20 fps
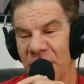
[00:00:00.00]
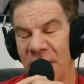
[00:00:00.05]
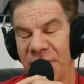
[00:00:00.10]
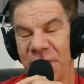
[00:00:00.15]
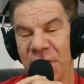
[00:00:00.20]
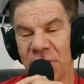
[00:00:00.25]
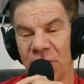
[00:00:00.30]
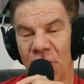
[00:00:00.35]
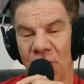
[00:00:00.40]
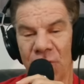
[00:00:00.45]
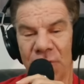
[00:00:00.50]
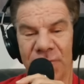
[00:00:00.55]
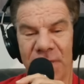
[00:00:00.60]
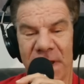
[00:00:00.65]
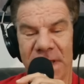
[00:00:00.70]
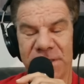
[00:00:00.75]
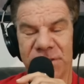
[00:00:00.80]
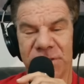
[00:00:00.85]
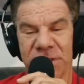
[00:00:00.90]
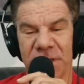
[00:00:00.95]
I think Lola
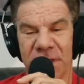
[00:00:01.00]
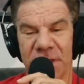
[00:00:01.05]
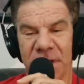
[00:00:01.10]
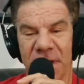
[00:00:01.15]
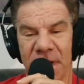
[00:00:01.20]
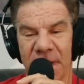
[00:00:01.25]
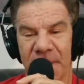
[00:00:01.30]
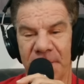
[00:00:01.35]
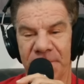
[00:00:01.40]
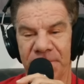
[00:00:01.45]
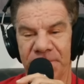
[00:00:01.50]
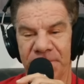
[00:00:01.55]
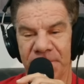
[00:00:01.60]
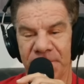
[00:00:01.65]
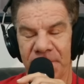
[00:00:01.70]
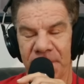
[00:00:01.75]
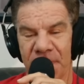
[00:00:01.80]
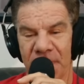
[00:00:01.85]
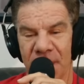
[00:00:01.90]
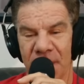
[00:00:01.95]
Vice and
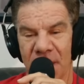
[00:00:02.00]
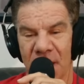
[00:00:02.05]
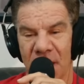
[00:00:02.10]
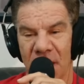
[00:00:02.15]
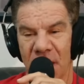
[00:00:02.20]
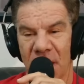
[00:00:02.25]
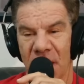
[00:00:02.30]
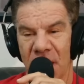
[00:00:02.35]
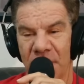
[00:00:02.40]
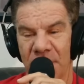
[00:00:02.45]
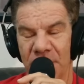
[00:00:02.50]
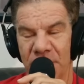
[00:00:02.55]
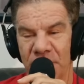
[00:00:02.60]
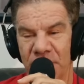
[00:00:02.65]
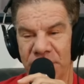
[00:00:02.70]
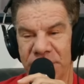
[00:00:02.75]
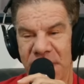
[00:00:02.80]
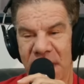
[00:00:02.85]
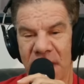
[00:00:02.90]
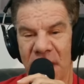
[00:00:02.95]
not
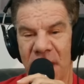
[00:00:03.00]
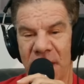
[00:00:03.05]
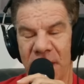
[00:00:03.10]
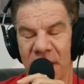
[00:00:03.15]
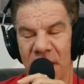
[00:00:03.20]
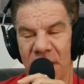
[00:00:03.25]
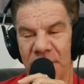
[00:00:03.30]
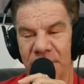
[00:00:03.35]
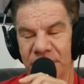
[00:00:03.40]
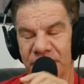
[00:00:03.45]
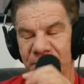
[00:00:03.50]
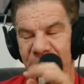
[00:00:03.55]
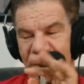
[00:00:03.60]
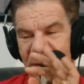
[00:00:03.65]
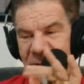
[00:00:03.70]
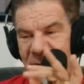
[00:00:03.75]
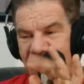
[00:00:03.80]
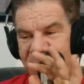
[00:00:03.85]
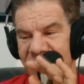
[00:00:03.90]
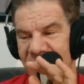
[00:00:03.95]

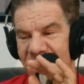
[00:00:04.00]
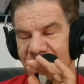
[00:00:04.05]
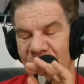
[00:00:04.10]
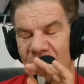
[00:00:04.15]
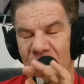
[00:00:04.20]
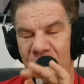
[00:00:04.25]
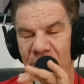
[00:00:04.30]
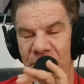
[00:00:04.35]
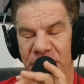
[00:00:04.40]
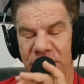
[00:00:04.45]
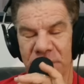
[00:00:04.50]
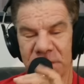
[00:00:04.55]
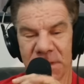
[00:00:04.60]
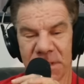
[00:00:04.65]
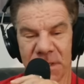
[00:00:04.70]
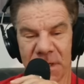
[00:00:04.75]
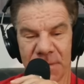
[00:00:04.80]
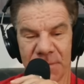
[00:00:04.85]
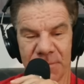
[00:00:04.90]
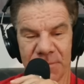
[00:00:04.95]
Danny Palmer, but
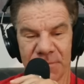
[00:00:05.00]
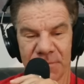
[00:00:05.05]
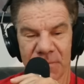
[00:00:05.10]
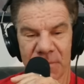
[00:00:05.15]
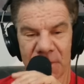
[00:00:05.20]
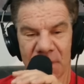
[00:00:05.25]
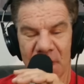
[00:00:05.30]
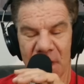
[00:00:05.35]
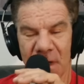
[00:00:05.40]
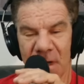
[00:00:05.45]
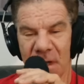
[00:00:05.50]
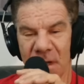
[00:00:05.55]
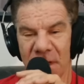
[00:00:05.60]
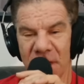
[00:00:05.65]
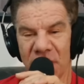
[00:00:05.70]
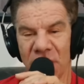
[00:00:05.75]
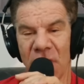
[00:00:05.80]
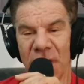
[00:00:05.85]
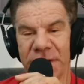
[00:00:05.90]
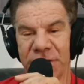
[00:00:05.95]
the
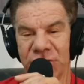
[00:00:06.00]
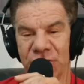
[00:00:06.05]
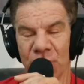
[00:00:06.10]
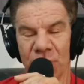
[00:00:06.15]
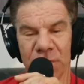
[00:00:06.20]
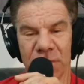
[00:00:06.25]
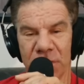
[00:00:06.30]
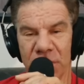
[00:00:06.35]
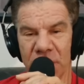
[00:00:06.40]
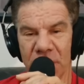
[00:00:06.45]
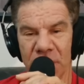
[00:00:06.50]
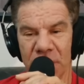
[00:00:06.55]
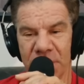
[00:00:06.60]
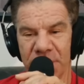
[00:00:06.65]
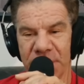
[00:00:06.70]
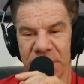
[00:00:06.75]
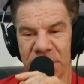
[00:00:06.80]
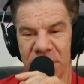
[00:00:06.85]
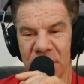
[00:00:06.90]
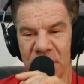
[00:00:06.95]
Kalani Jordan are going
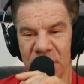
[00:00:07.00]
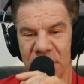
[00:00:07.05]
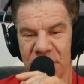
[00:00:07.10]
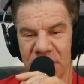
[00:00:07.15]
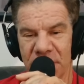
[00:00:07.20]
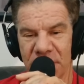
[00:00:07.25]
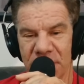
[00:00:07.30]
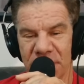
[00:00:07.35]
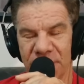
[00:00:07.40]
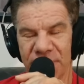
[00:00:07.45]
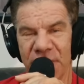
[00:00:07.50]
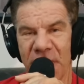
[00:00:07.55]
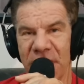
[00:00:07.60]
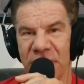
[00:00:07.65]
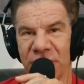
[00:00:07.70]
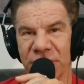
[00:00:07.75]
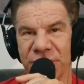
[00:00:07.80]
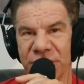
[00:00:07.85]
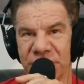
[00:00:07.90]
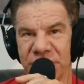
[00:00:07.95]
to be the
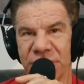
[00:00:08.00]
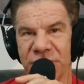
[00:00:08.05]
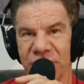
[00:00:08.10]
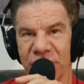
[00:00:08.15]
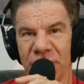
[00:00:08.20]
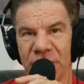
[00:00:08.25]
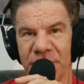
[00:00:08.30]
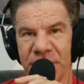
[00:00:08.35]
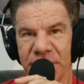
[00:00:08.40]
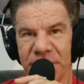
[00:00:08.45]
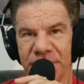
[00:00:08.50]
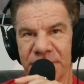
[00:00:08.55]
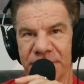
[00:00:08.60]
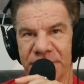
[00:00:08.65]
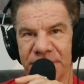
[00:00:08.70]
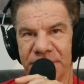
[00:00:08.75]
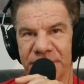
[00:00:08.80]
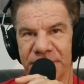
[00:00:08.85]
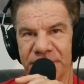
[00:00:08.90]
finalists in this tournament.